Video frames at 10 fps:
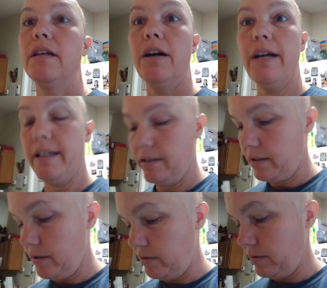Alright,
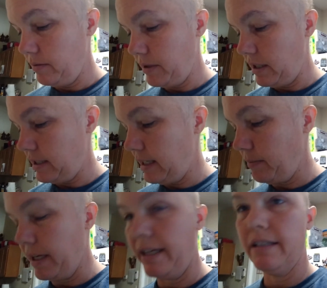so I'm going to take
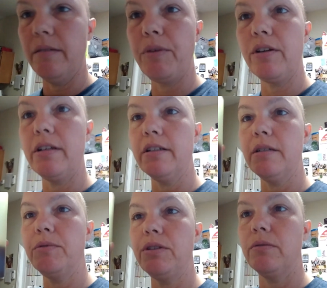my immunity
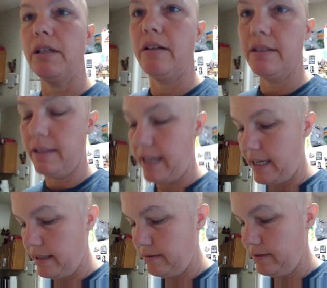herbs, 1 ounce a
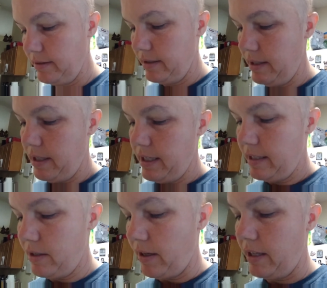day.
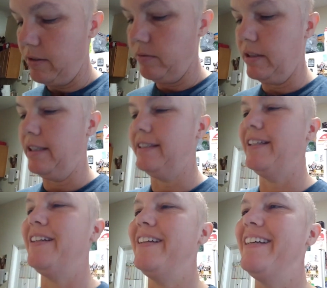So I use one of these
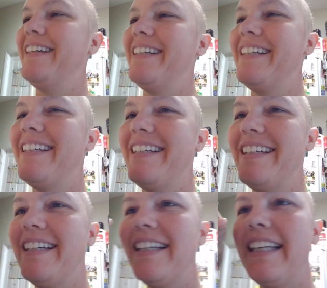little
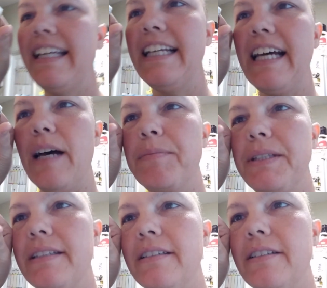kid
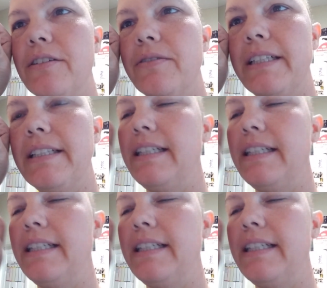cups to 3